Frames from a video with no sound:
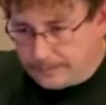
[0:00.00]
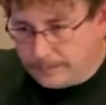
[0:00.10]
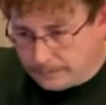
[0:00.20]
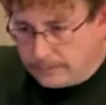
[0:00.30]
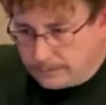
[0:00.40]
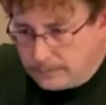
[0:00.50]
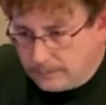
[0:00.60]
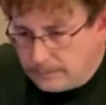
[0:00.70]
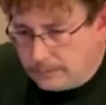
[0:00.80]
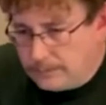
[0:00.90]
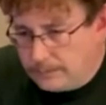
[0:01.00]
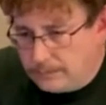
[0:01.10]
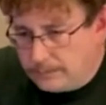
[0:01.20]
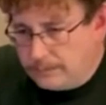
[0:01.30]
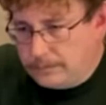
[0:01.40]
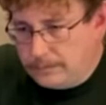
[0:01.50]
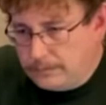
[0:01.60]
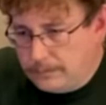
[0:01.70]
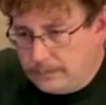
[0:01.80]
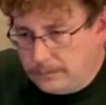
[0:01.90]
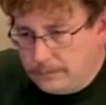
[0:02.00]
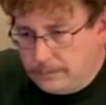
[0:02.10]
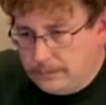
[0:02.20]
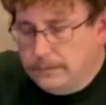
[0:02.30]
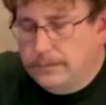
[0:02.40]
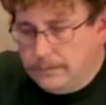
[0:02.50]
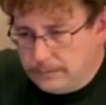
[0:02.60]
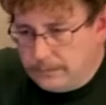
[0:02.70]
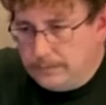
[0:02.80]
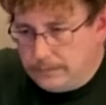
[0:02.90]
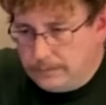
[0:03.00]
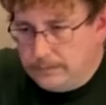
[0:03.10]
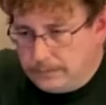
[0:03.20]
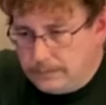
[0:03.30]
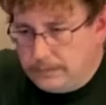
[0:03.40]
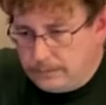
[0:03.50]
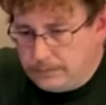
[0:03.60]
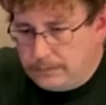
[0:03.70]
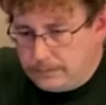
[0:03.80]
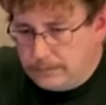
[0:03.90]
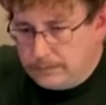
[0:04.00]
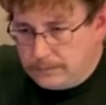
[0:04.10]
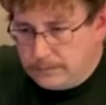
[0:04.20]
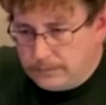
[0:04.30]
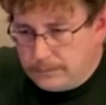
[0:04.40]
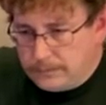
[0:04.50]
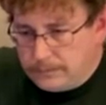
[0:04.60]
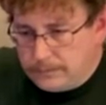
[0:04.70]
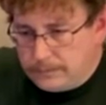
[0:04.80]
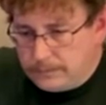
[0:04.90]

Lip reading: [no speech]